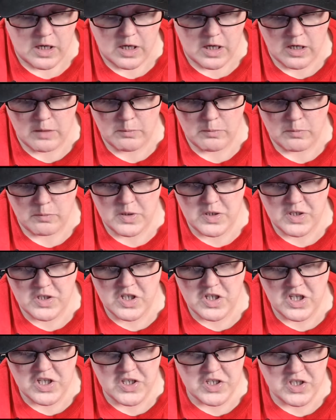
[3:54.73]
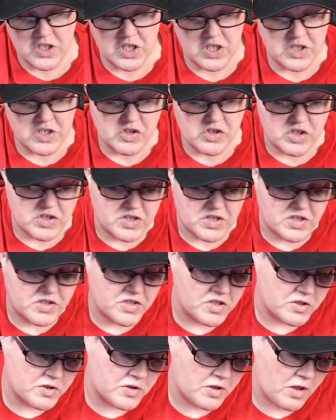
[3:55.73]
Um, but this just just this,
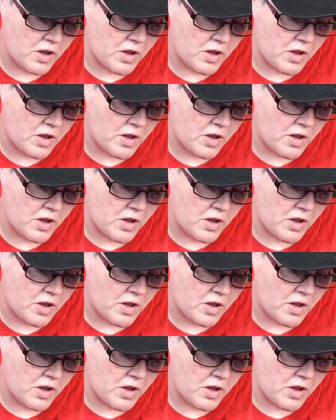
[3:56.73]
this